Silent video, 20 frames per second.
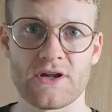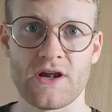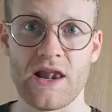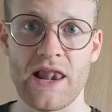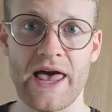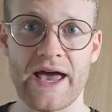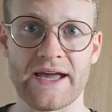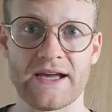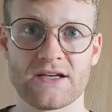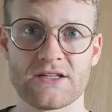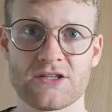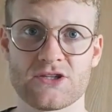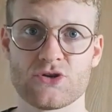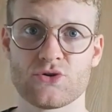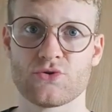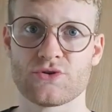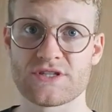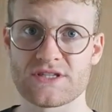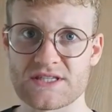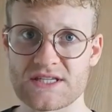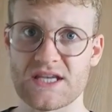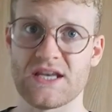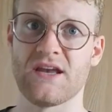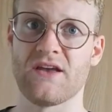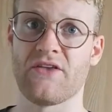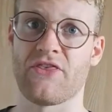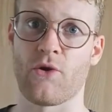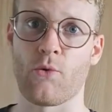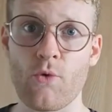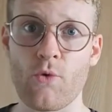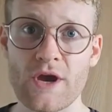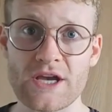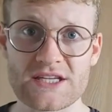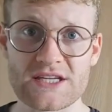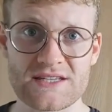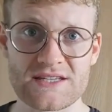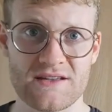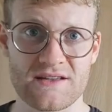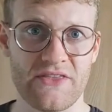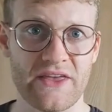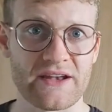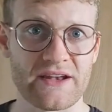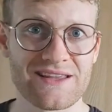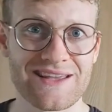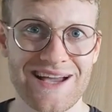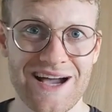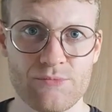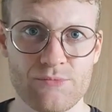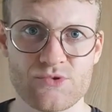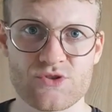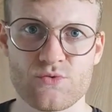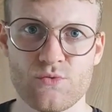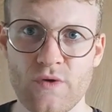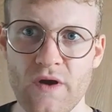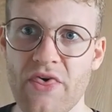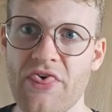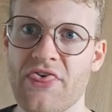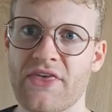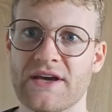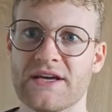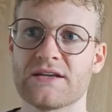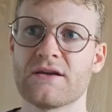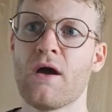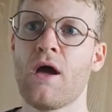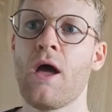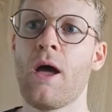like to see the risk that comes with it.